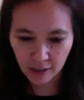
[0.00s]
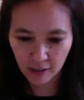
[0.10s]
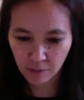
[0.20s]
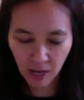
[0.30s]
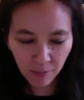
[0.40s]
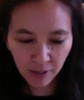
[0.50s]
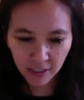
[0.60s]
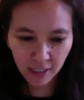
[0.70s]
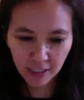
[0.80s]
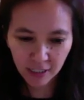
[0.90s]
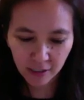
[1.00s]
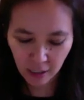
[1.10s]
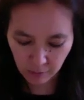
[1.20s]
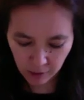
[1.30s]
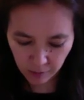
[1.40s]
My best ideas
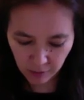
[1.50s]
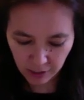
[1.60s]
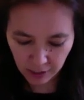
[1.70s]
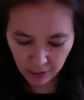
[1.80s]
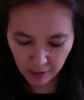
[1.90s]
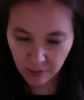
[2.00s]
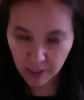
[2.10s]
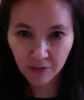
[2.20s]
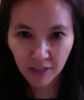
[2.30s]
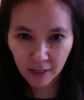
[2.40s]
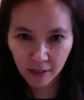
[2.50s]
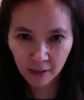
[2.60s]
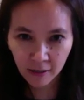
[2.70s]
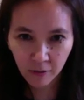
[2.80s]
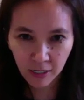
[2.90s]
come to me in the minivan
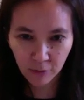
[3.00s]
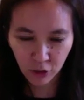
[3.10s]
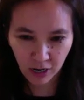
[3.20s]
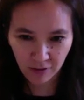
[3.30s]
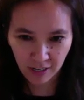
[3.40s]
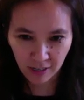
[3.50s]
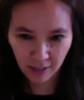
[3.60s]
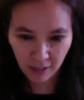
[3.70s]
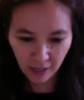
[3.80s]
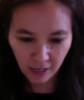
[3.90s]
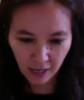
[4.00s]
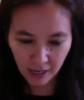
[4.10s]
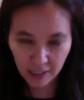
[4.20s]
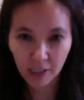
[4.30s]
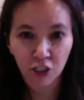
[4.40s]
when I'm driving,
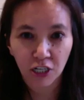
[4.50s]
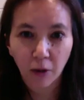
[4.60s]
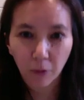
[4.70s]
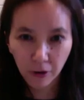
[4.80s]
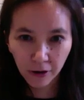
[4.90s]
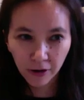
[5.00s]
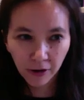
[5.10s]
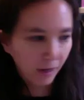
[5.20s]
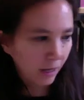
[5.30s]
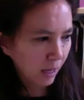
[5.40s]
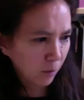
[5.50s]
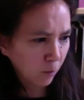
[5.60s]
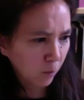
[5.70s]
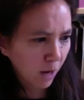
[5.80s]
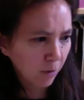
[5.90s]
and in the shower. And
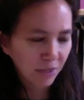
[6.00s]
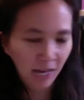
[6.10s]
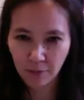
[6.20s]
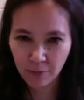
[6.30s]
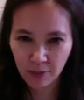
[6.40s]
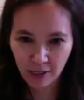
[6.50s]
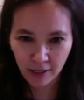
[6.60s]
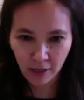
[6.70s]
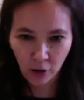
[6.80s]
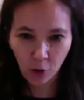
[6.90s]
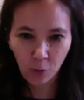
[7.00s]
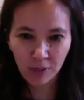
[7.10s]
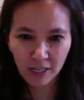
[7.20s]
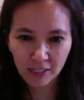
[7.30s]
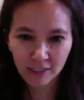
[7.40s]
why would that be? Oh,
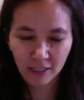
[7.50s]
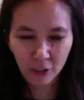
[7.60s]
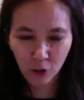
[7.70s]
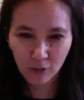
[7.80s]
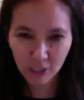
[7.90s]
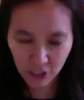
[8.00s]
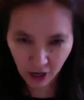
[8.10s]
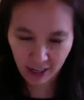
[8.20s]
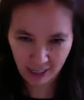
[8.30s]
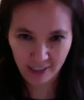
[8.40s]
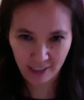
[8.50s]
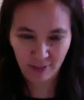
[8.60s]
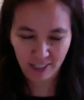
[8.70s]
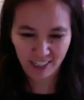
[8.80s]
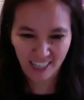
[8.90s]
because no one's talking to me.